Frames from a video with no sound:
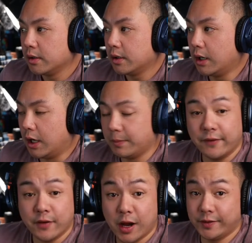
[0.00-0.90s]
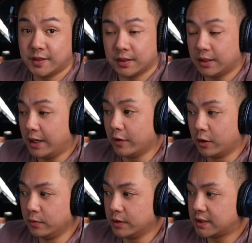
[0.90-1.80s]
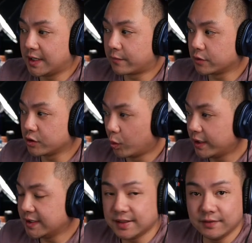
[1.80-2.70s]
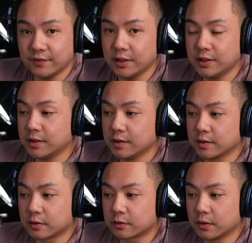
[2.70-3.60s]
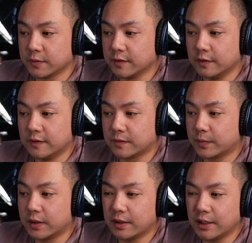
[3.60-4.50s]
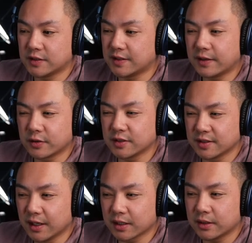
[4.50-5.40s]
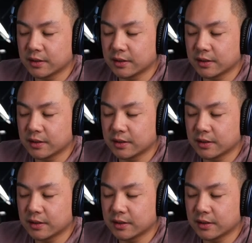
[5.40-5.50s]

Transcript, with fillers: Um, I've, I've, I've owned several twenty C V Griptilians, but they just never stuck.